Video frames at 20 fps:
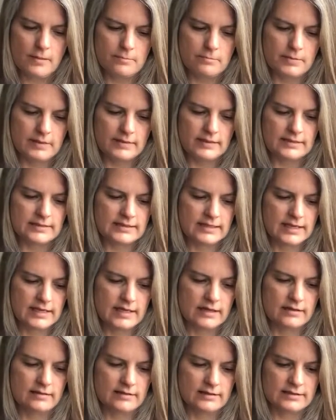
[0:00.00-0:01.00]
But this
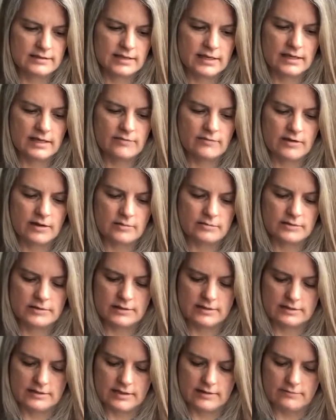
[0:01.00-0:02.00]
king, this king of cups
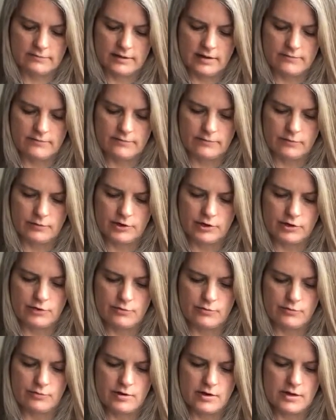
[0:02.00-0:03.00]
does have love for
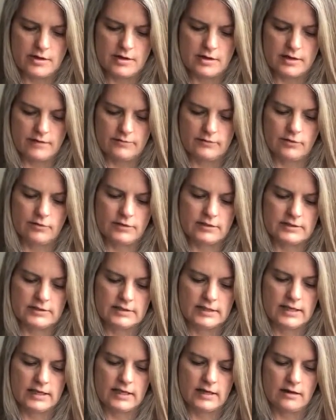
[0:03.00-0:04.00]
you if you're this
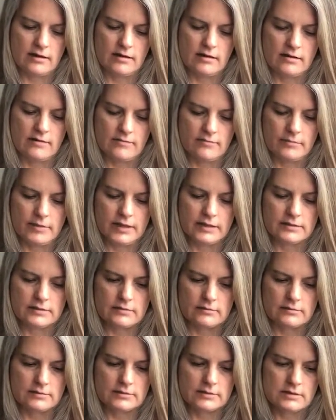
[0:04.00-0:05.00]
king of
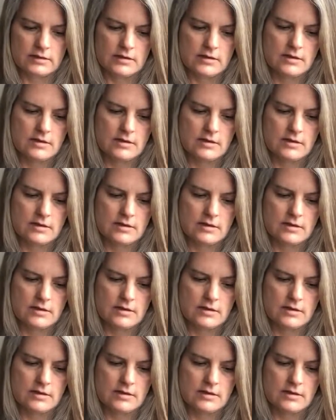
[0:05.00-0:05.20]
pentacles.